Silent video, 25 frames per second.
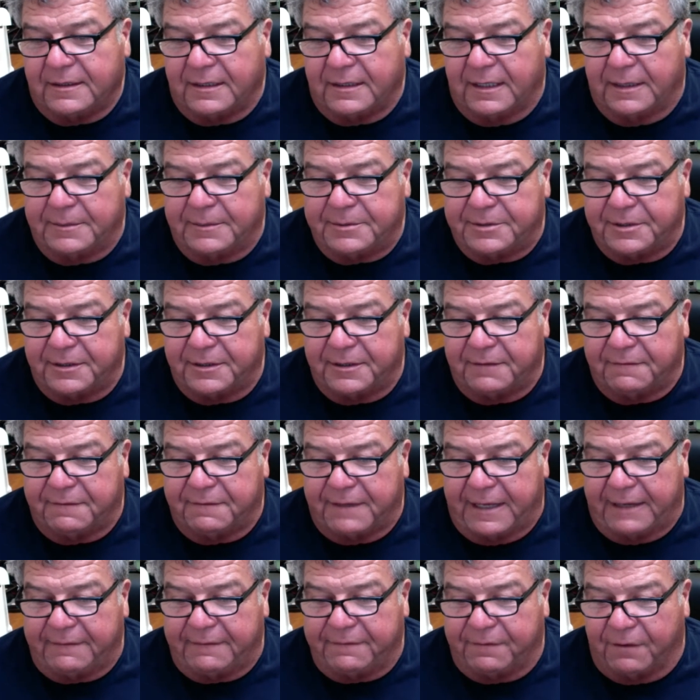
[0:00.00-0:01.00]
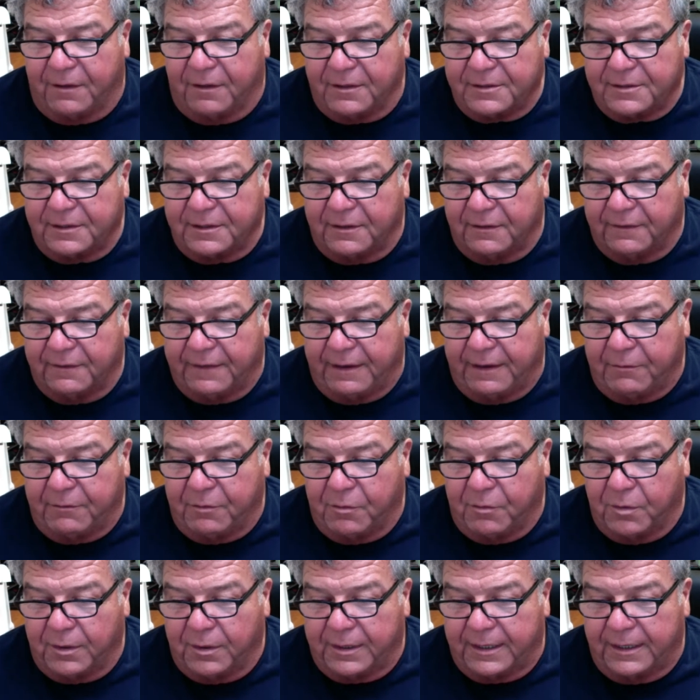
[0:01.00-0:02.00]
I'm sure the flat falls and all that will
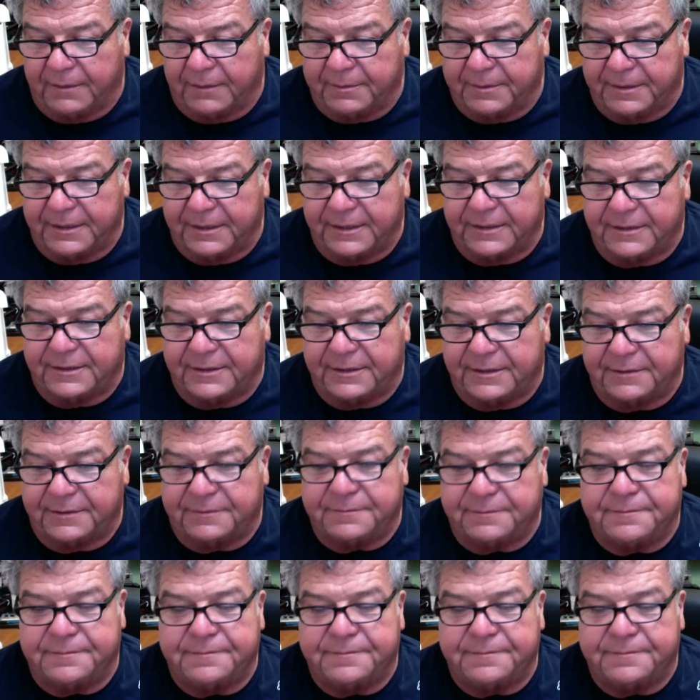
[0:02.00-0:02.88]
work out good too.